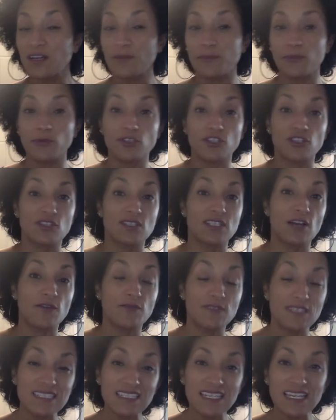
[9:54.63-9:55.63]
It boosts your
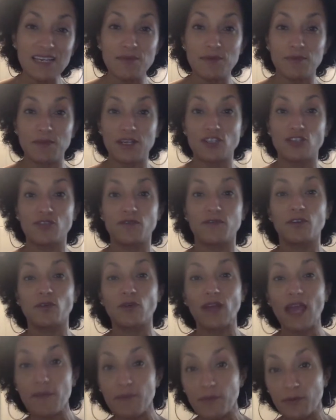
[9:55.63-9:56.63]
self-esteem. It makes you feel
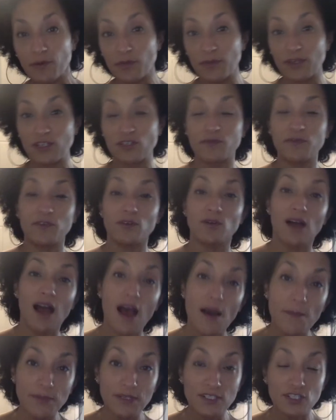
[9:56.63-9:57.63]
capable. It makes you feel
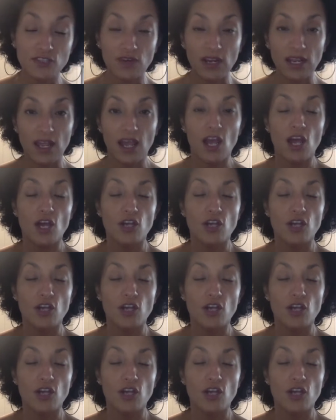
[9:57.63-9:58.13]
accomplished, right?